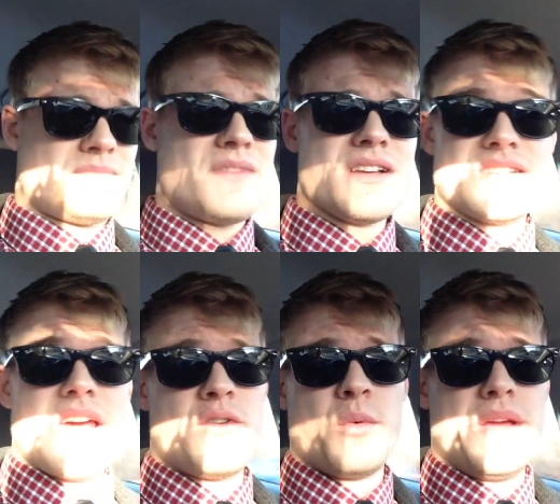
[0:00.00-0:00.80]
Because
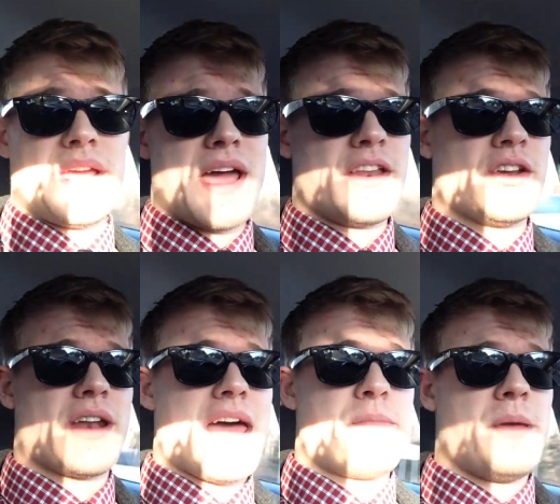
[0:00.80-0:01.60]
every weekend you're going
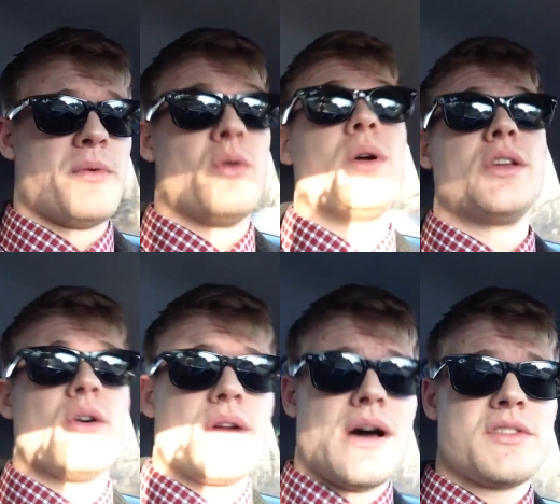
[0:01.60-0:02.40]
to have people, what are you
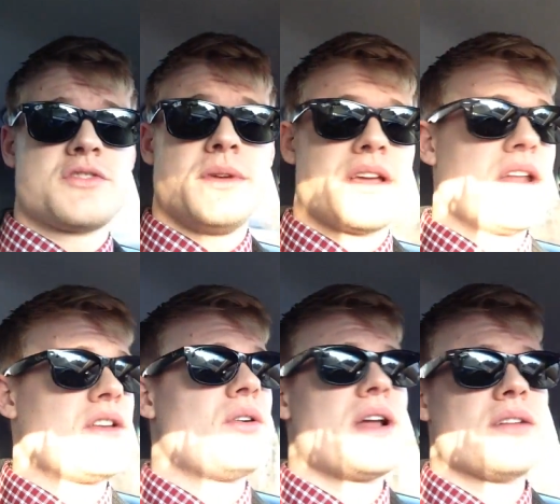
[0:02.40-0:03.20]
going out this weekend?
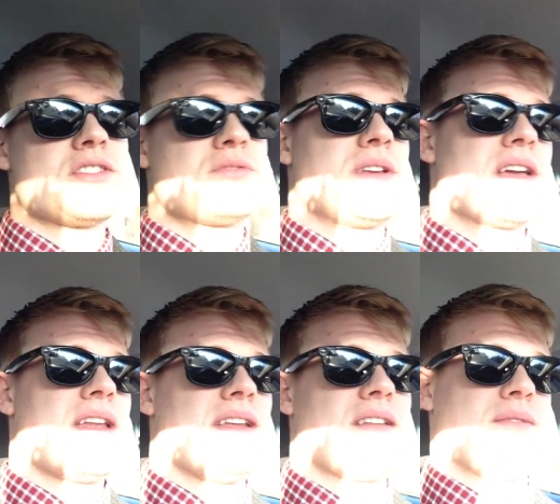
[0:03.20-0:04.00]
You going out this
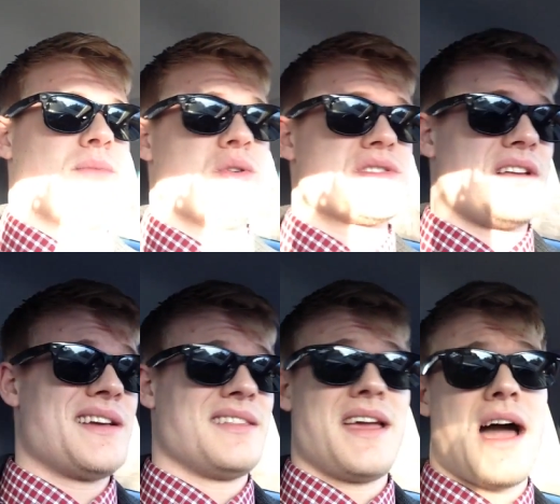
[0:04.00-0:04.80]
weekend? And most
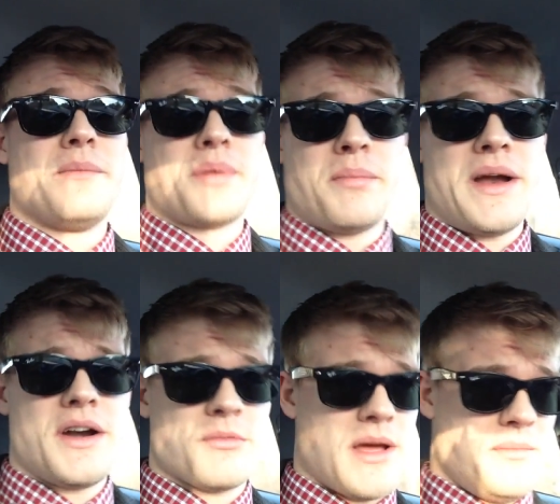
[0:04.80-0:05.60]
likely I'm
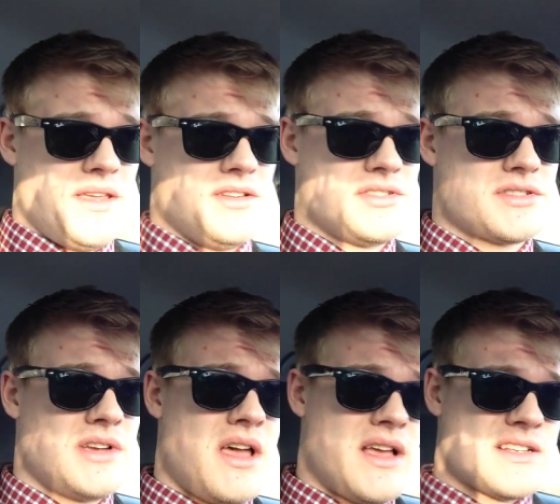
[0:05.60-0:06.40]
preparing my meals,
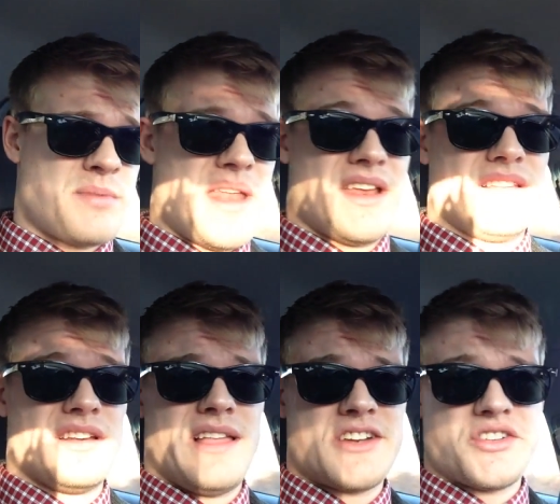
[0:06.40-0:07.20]
spending a
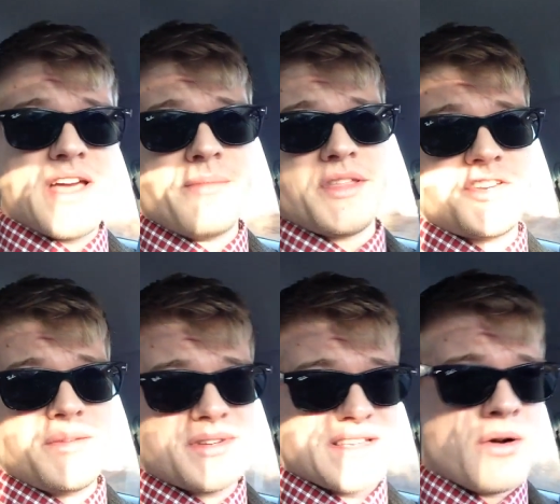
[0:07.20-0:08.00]
little extra time in the
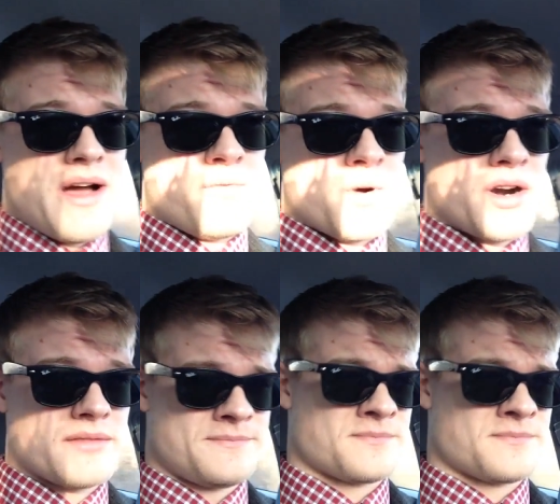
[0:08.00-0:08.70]
gym because I don't have work.